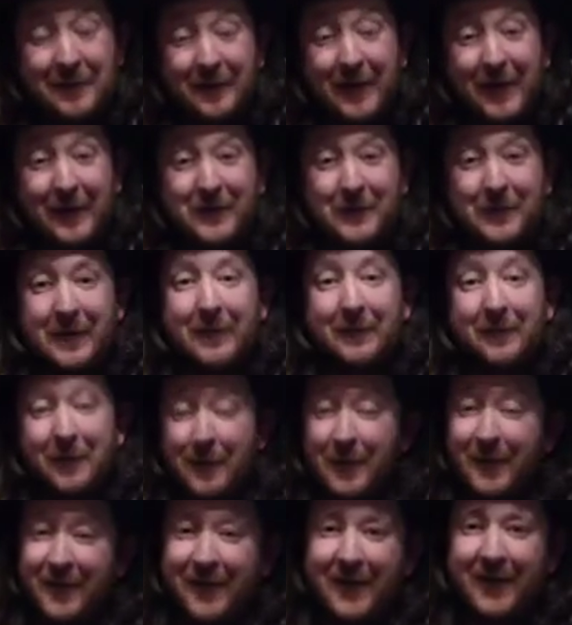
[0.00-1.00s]
featuring
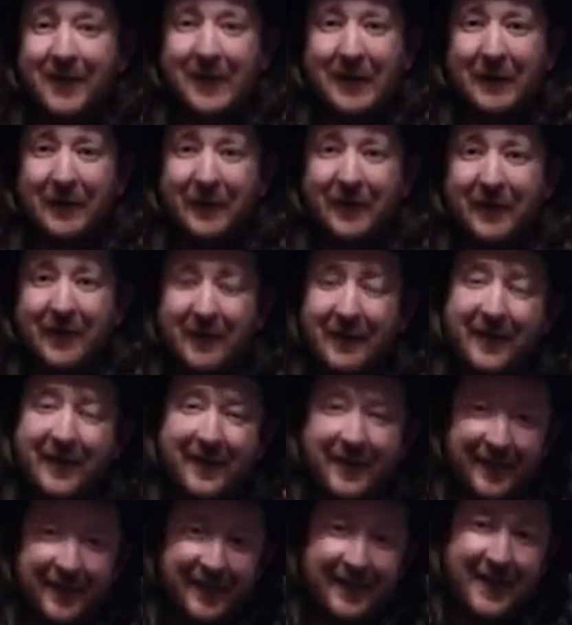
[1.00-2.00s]
from the Tarkel
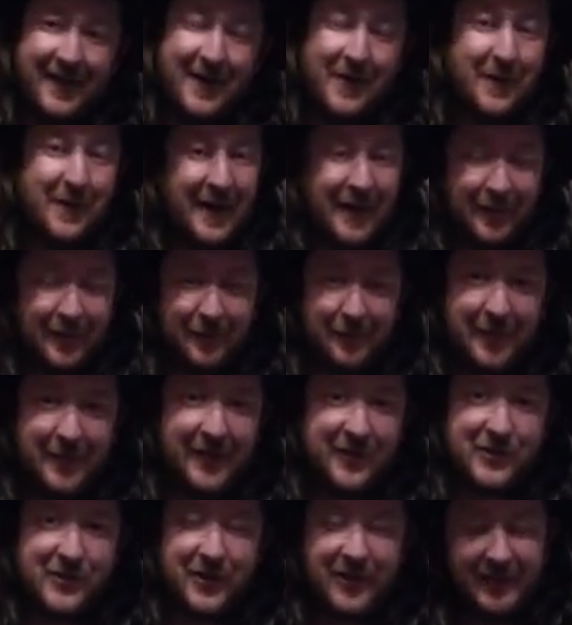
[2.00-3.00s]
series, Sio and
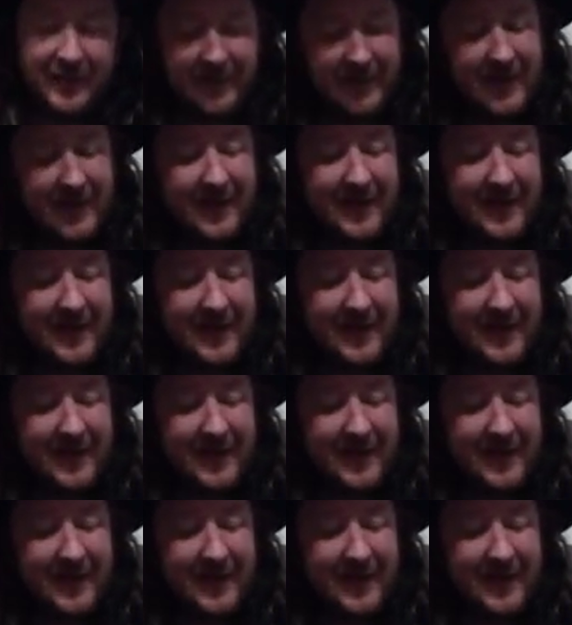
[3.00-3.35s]
Rancha.